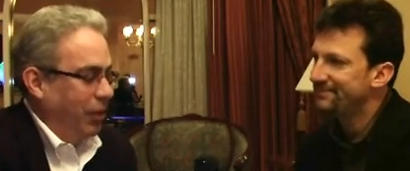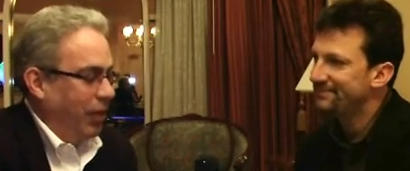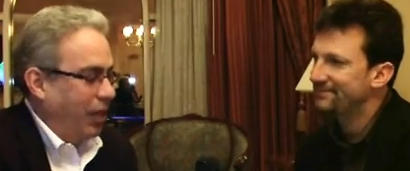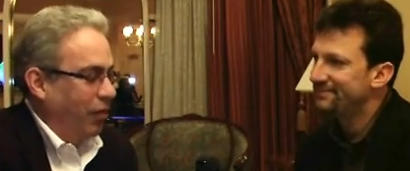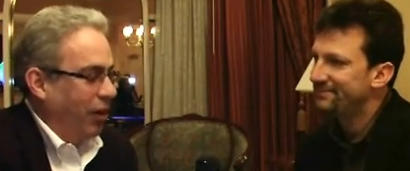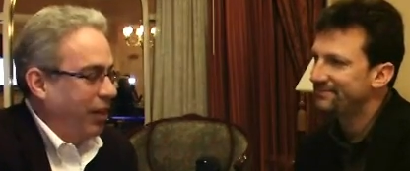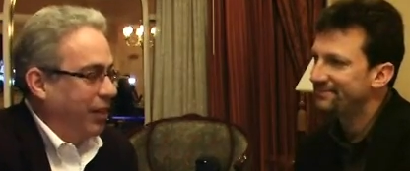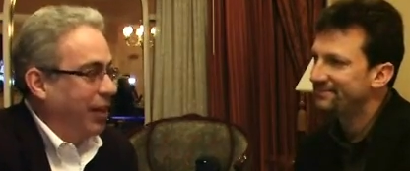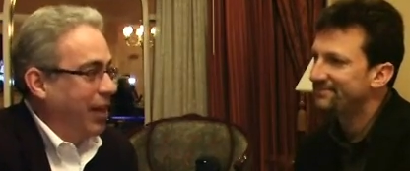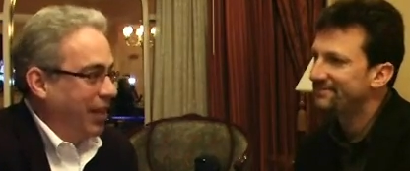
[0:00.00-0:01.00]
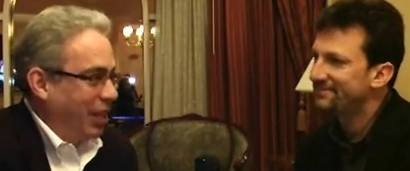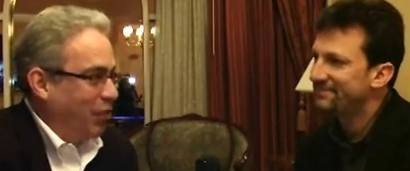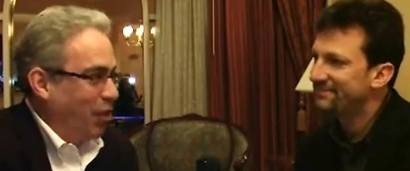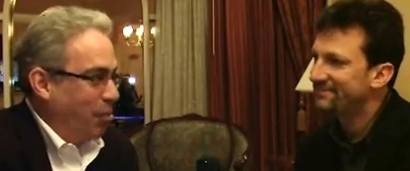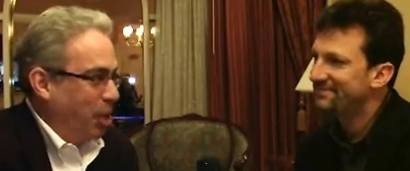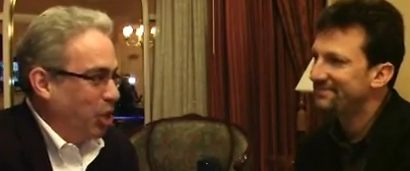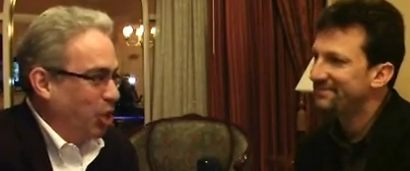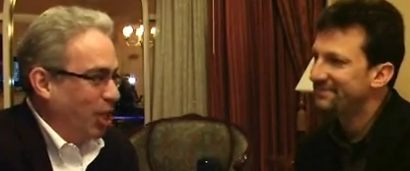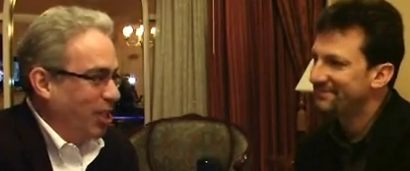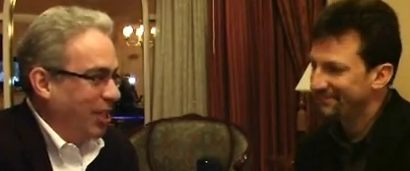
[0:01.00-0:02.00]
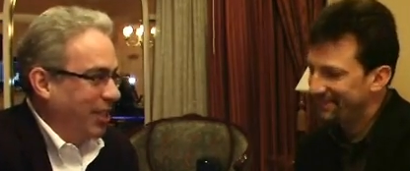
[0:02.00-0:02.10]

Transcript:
Speaker 1: Okay, great. Thanks very much, Jason.